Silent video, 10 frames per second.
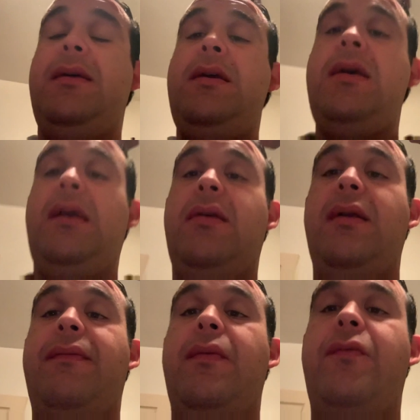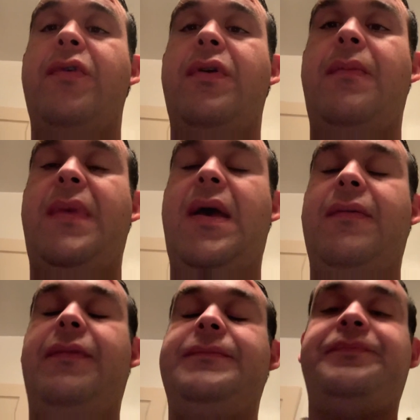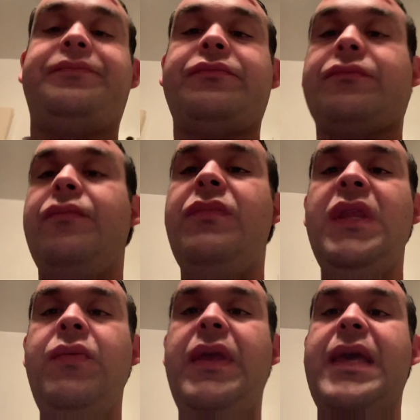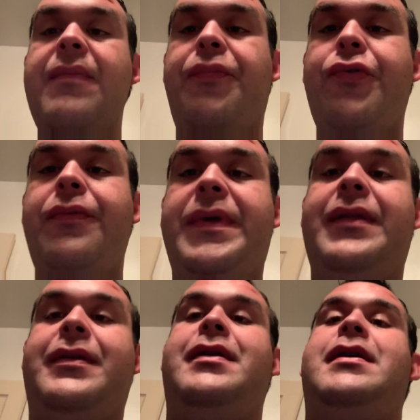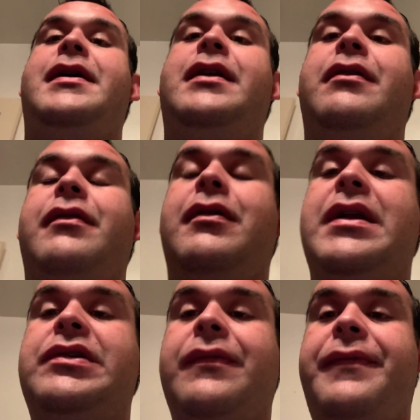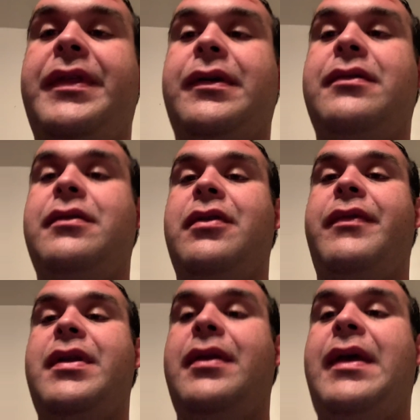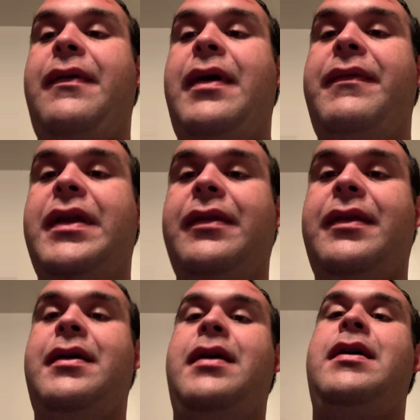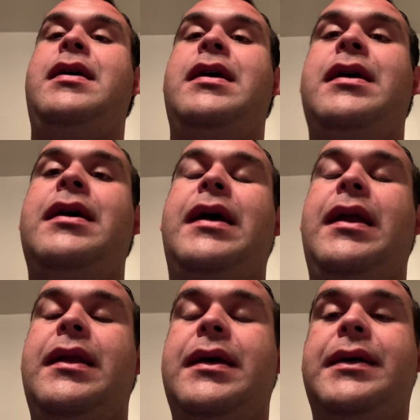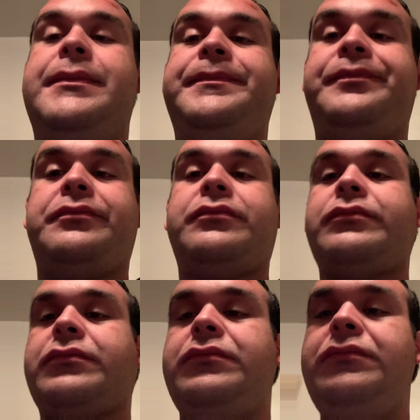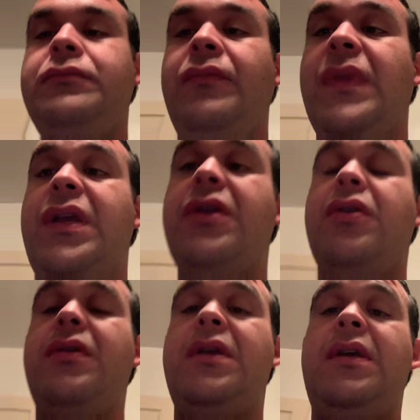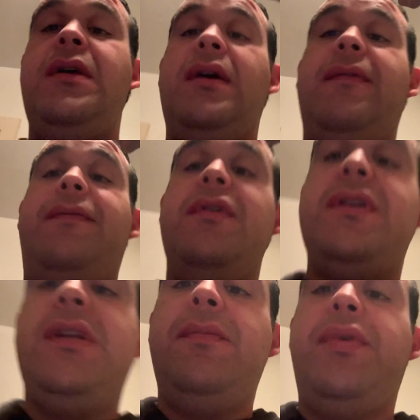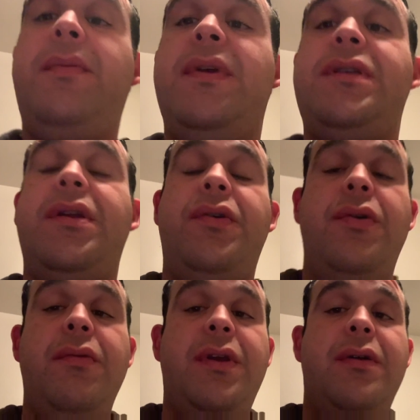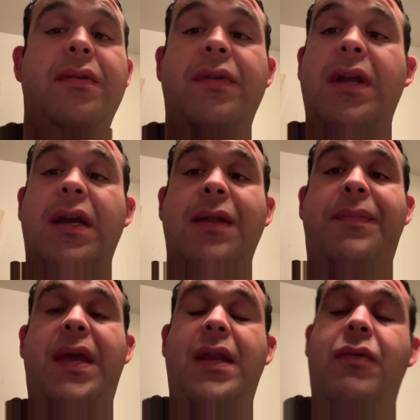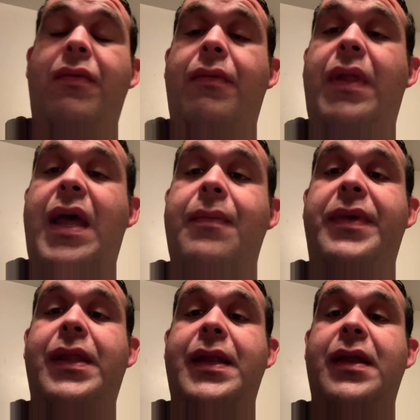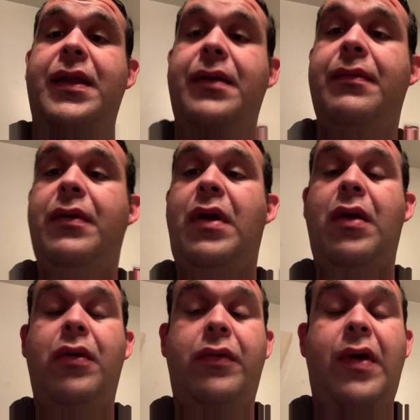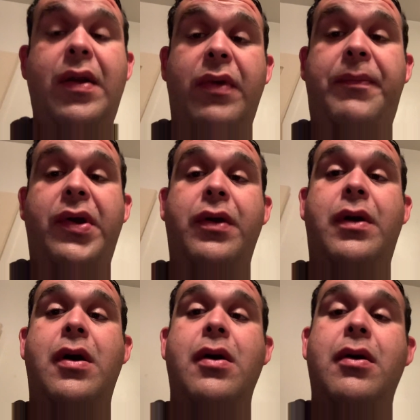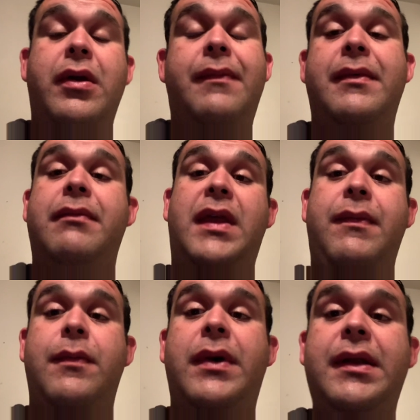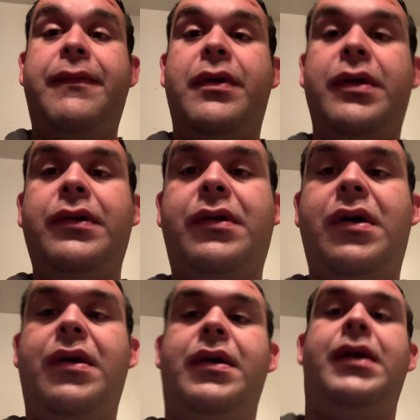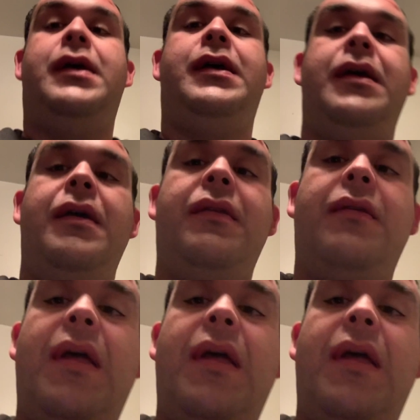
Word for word: it's only from word of mouth. We can prove it. There's no actual physical or written e evidence. And, uh, you know, unfortunately, you're pretty much on your own, you know, and we're not going to pay any liability, any try to repair your car or even give you money for another car. So